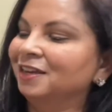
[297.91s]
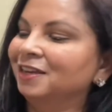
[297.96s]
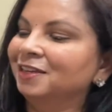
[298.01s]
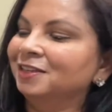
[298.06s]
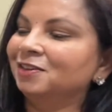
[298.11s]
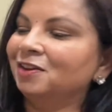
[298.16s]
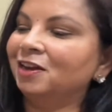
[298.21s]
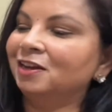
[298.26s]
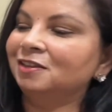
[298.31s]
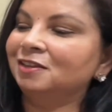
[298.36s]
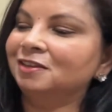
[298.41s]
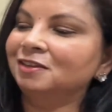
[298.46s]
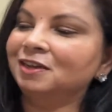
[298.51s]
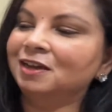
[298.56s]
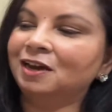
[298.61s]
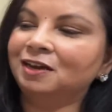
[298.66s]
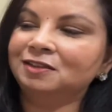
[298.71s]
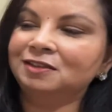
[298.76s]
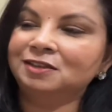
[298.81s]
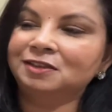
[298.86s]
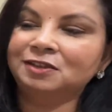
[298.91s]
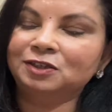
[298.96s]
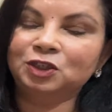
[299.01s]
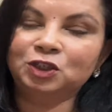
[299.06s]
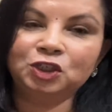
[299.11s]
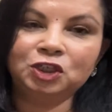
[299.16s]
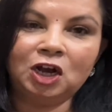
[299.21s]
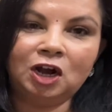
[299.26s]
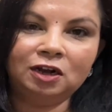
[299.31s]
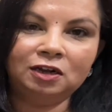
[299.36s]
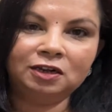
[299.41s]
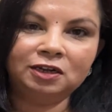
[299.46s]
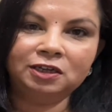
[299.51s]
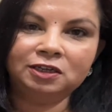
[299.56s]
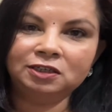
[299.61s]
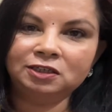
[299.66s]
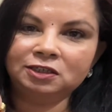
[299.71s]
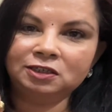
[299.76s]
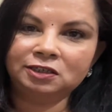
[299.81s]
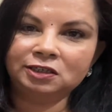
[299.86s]
So I got this
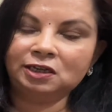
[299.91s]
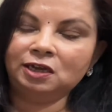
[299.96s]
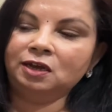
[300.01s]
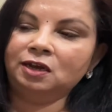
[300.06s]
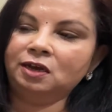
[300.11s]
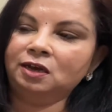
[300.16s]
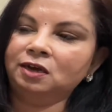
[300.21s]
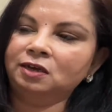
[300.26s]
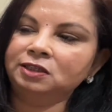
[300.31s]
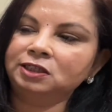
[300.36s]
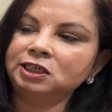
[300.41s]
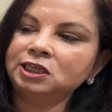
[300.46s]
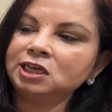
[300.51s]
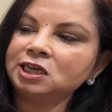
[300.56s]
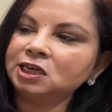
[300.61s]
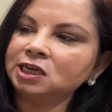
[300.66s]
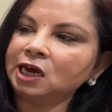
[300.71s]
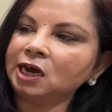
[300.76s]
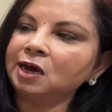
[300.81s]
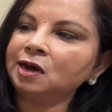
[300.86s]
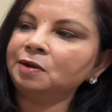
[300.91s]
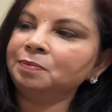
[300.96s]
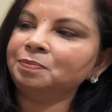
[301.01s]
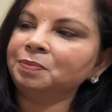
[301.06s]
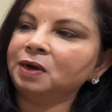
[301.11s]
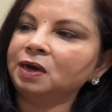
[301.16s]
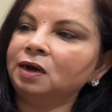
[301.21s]
chocolate teacup.